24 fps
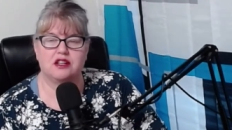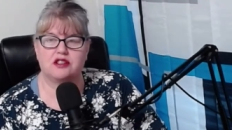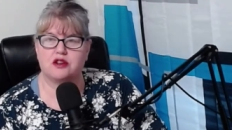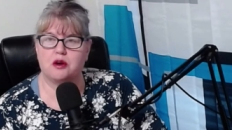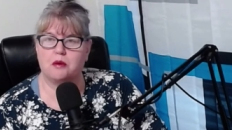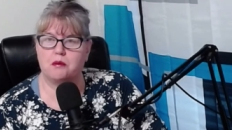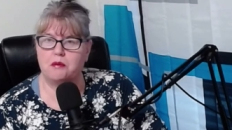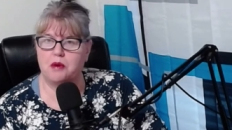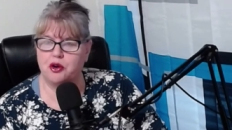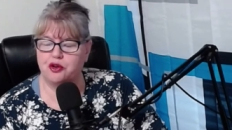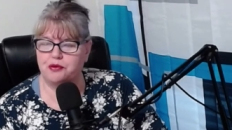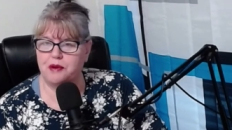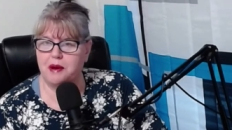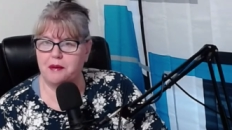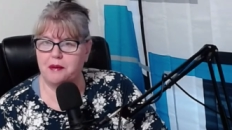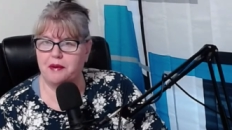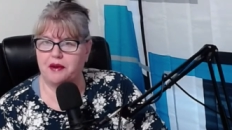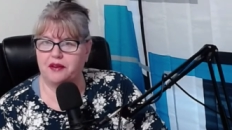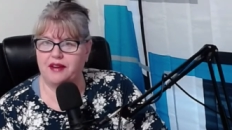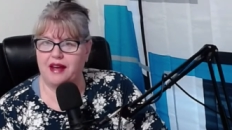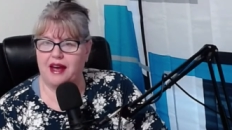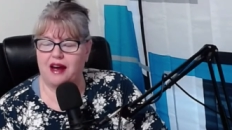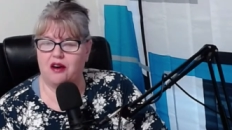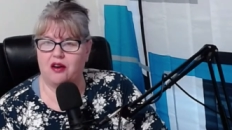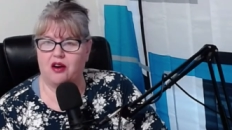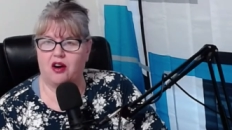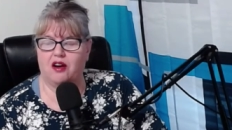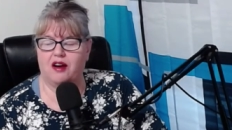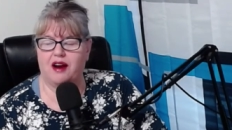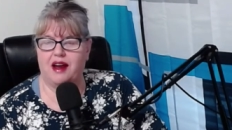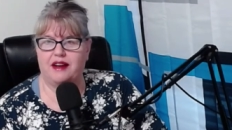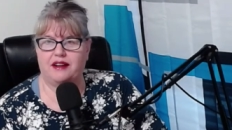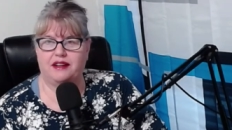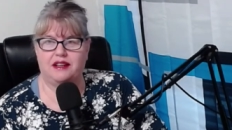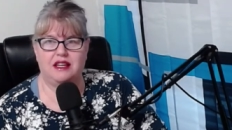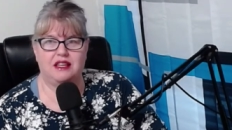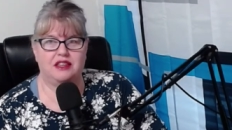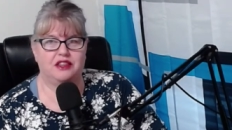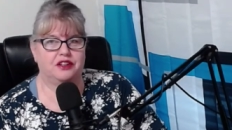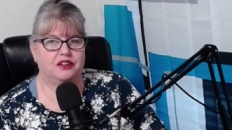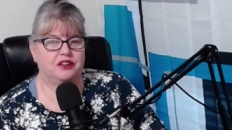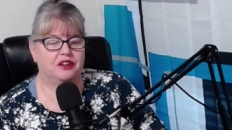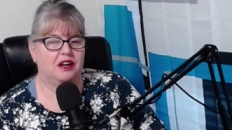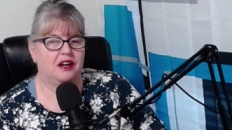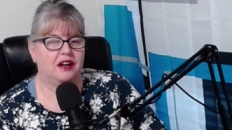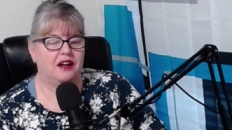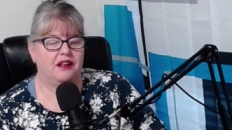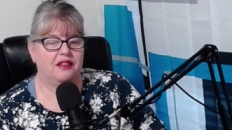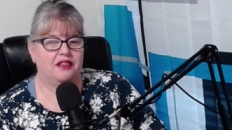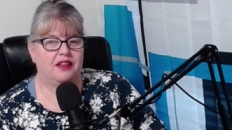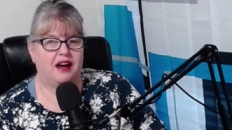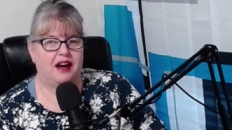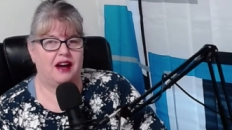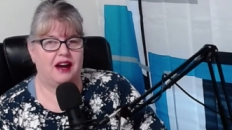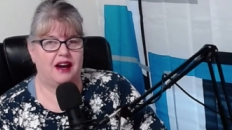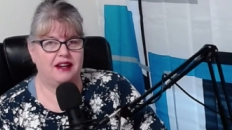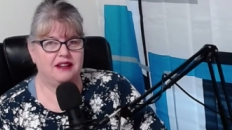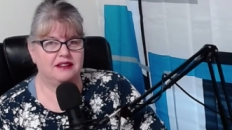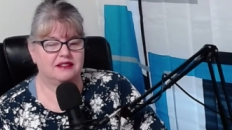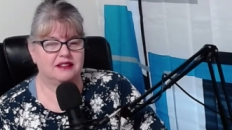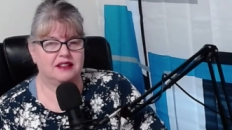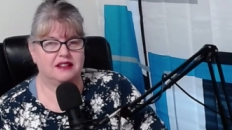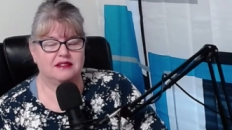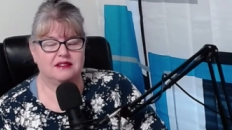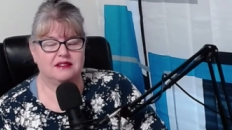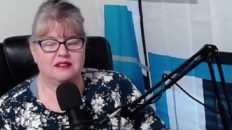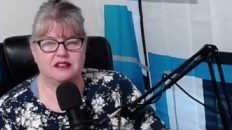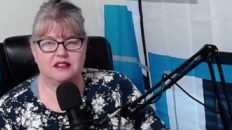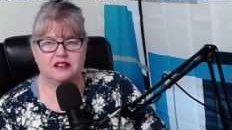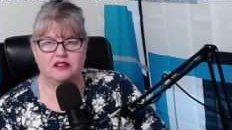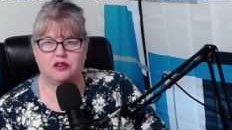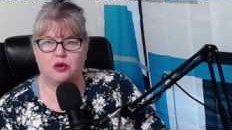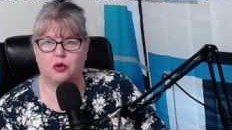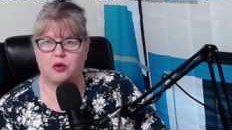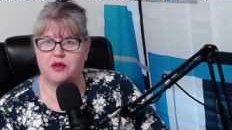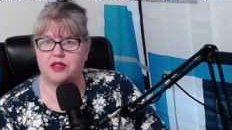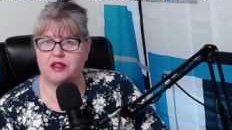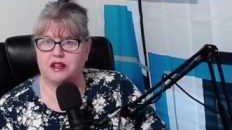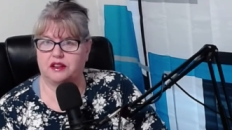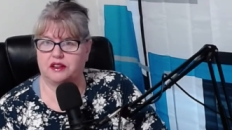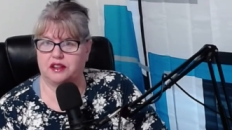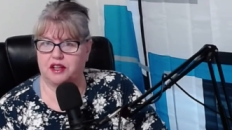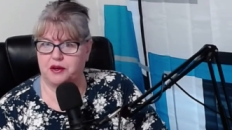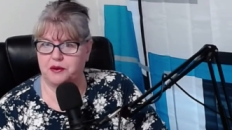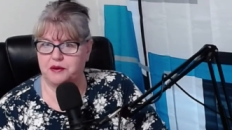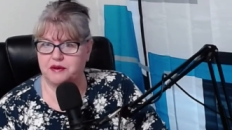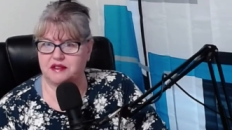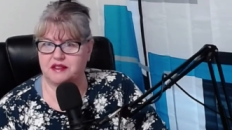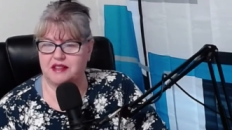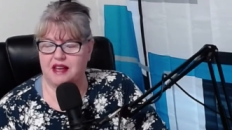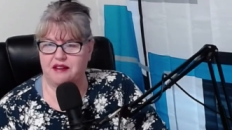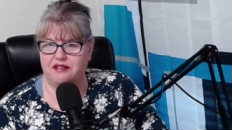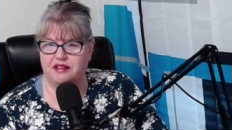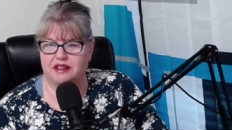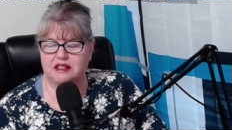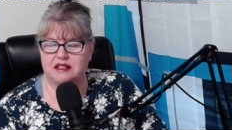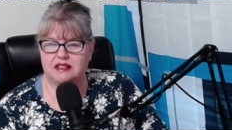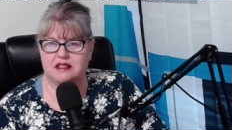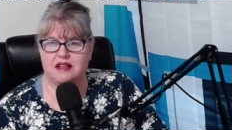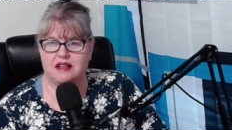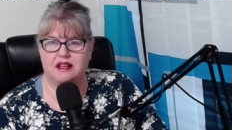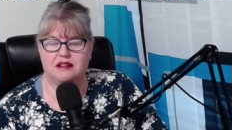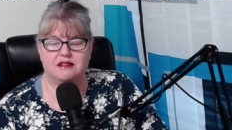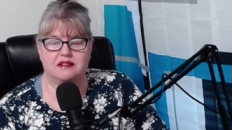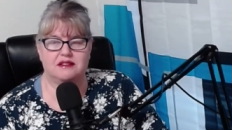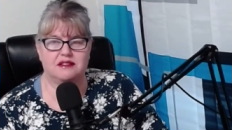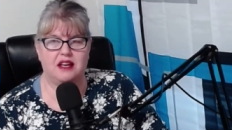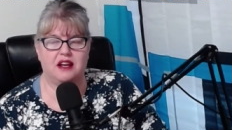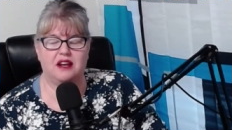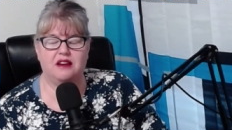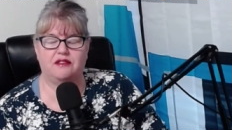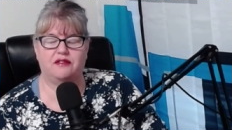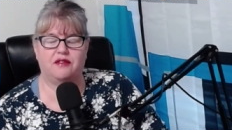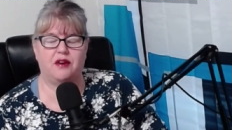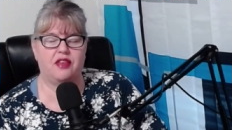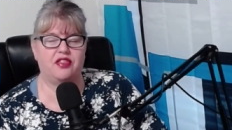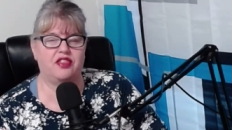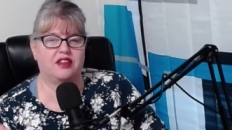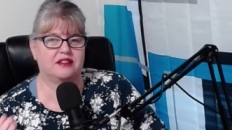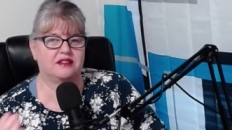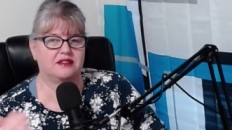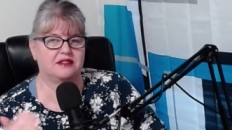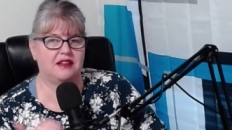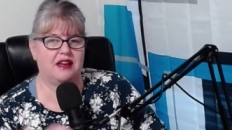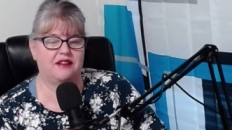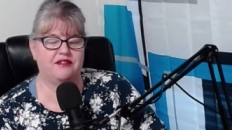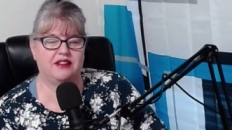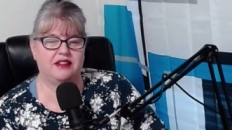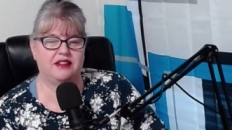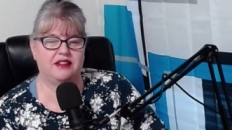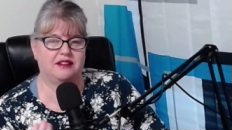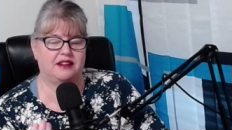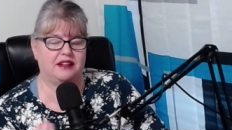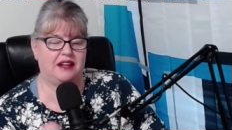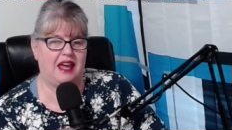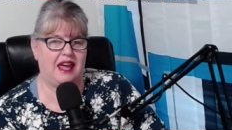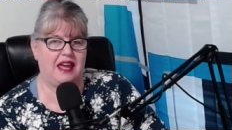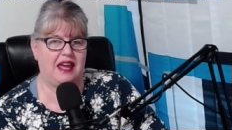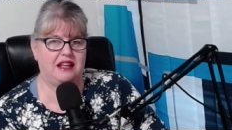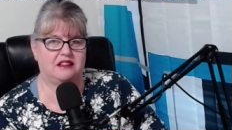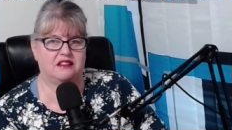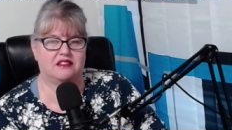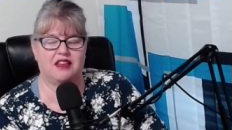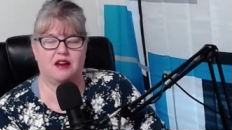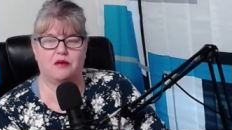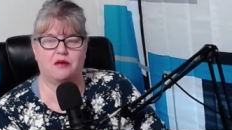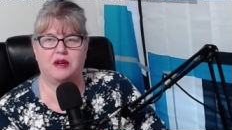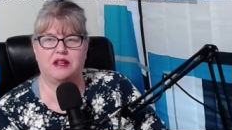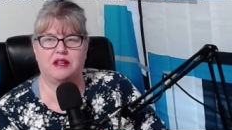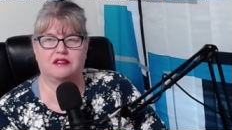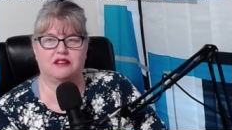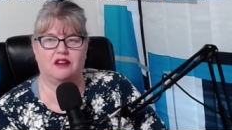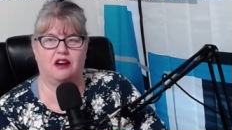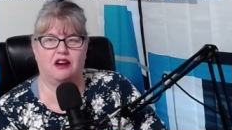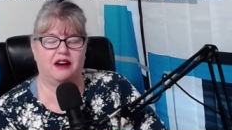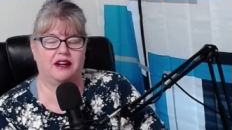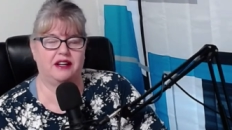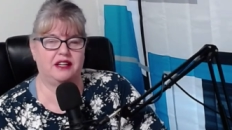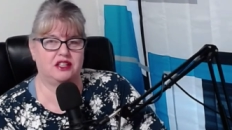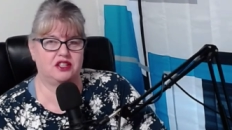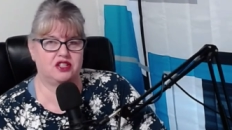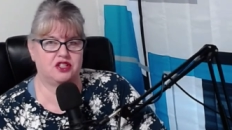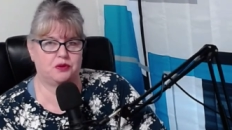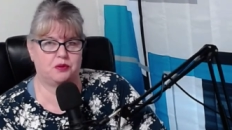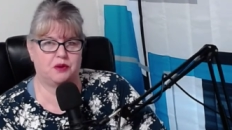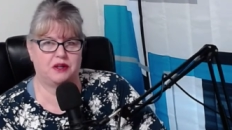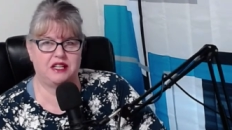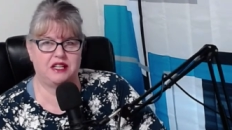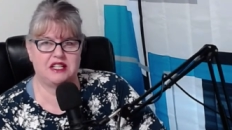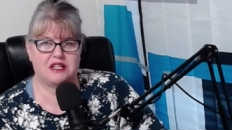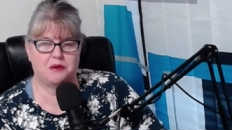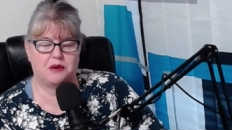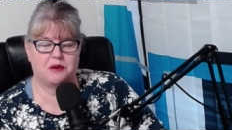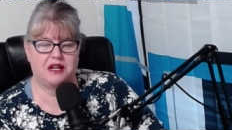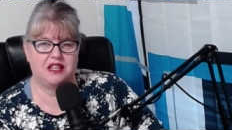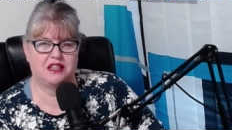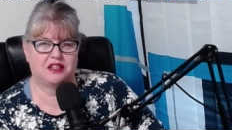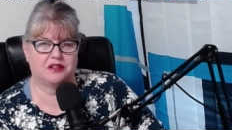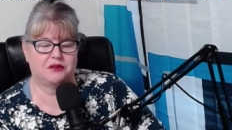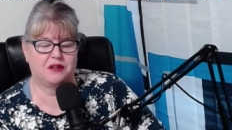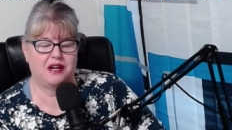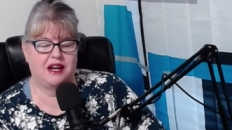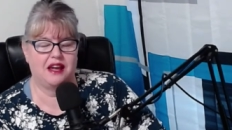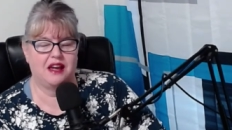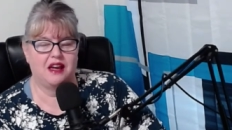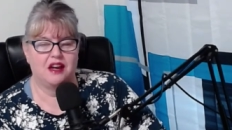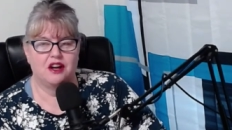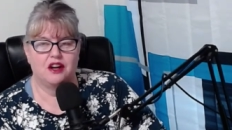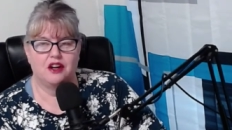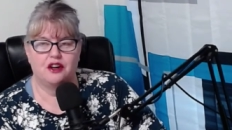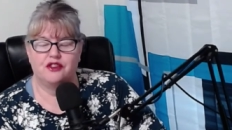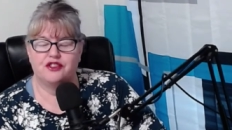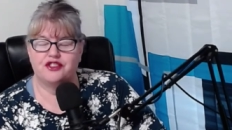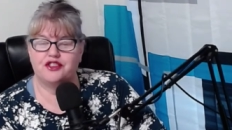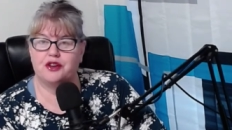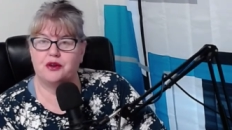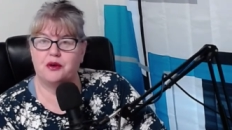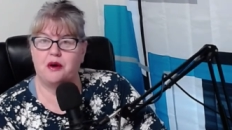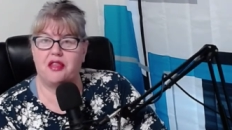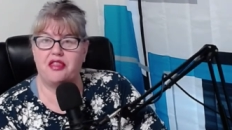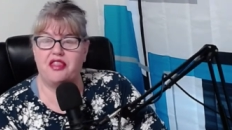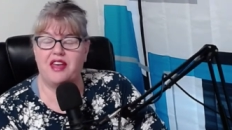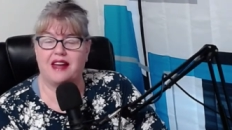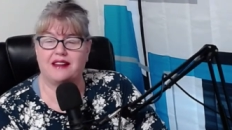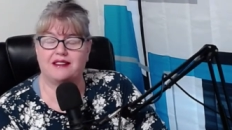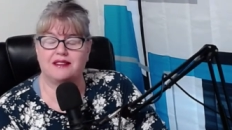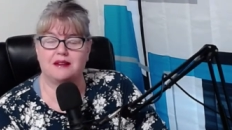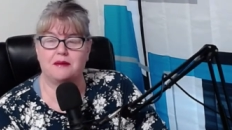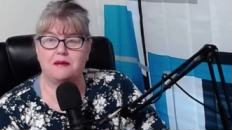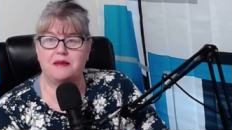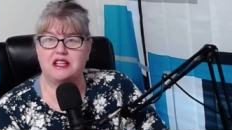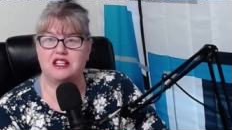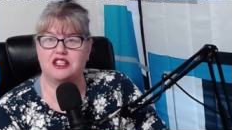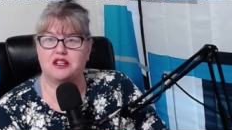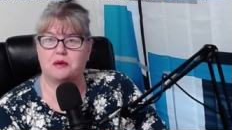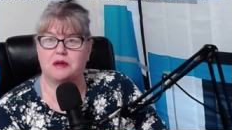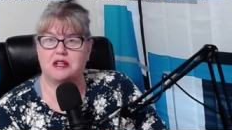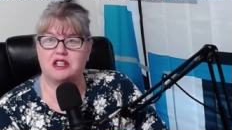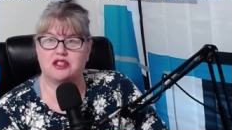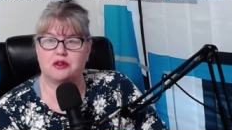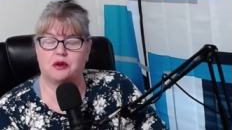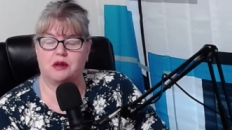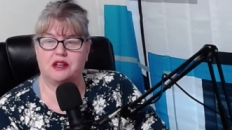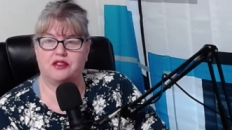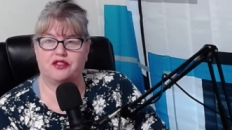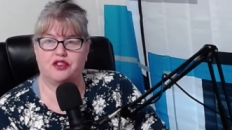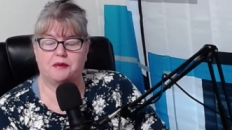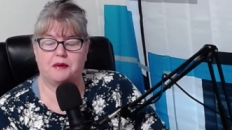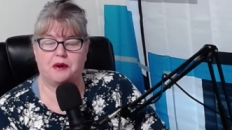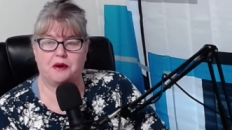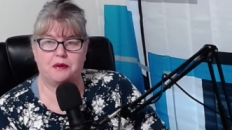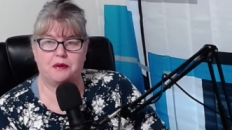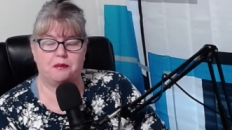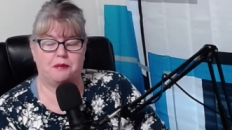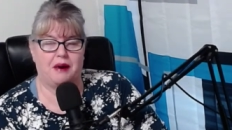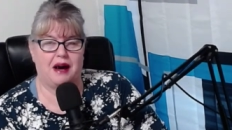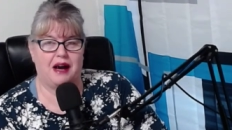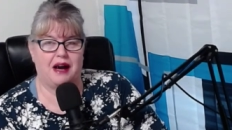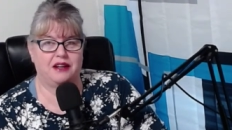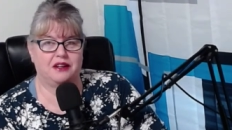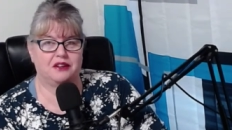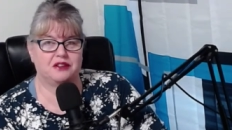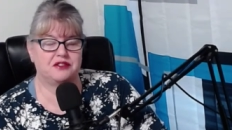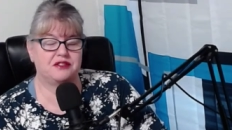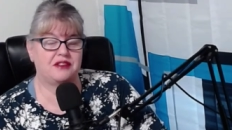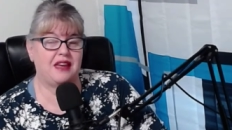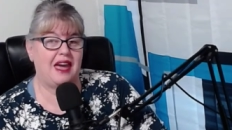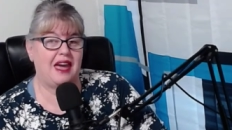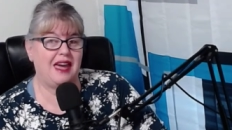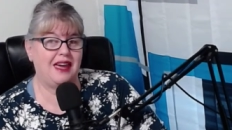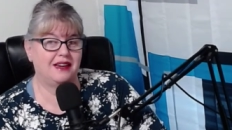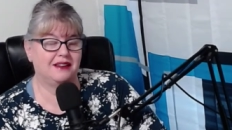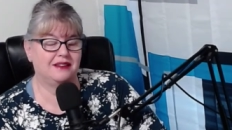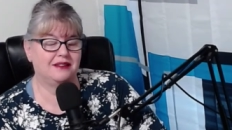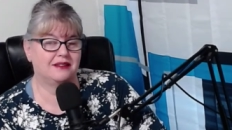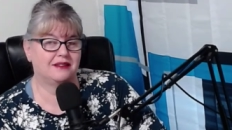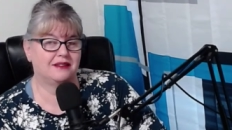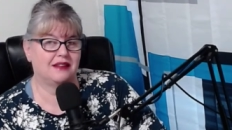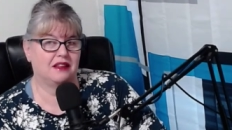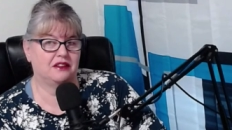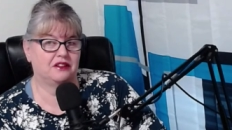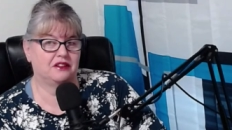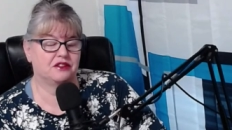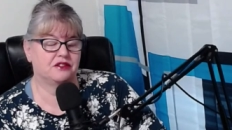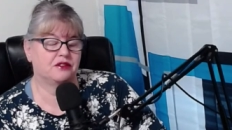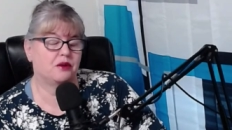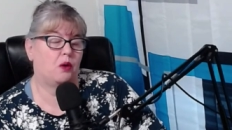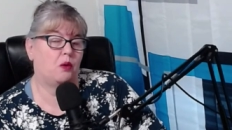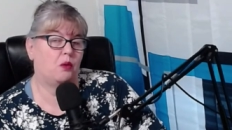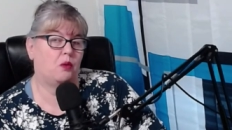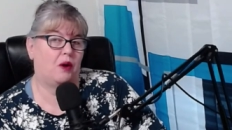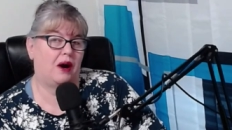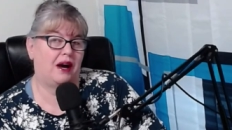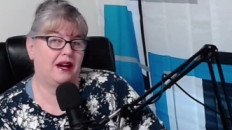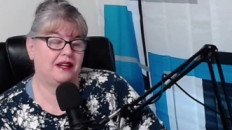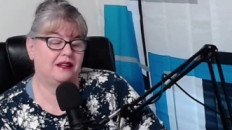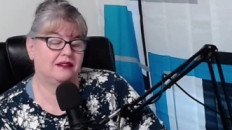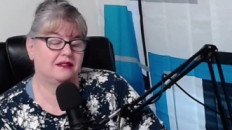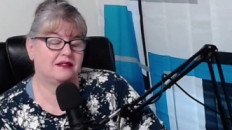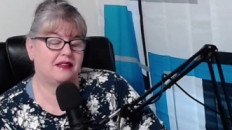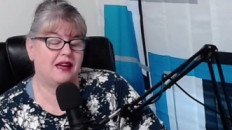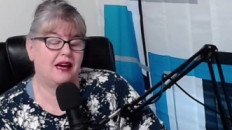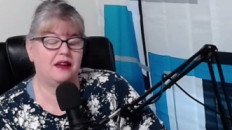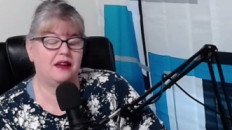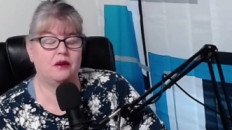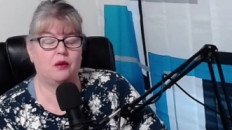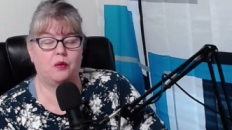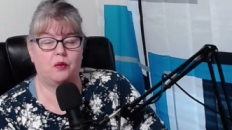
So most people now are at either the high sixes or the low sevens instead of the sevens and eights that we saw in 2023. So that's something to rejoice for both buyers and sellers. Why is that?